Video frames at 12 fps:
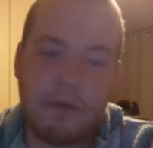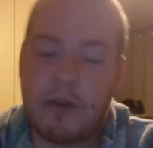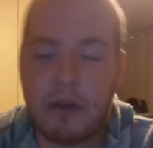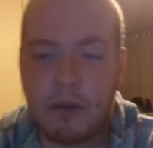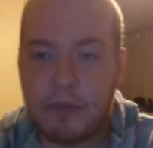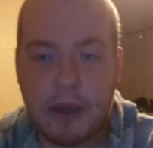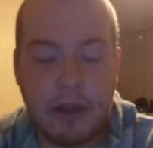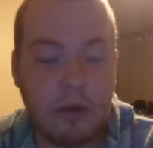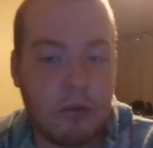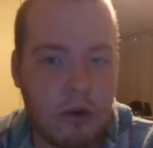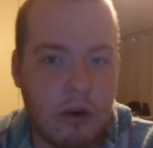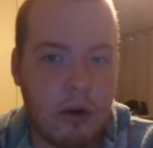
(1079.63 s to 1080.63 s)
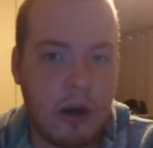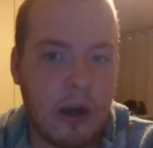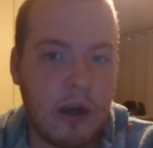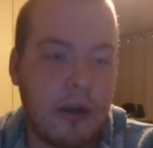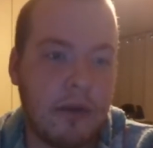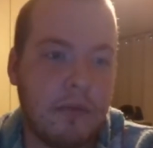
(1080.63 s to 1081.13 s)
followed by a
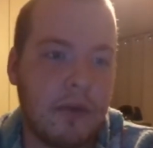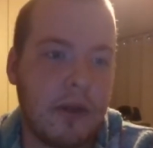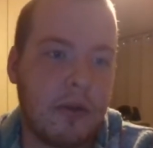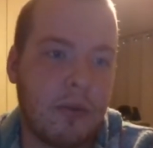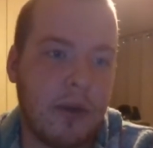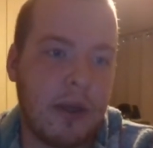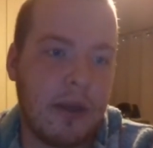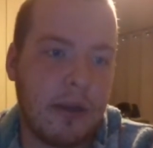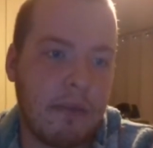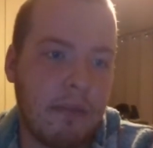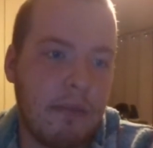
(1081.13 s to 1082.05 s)
roar of winter wind.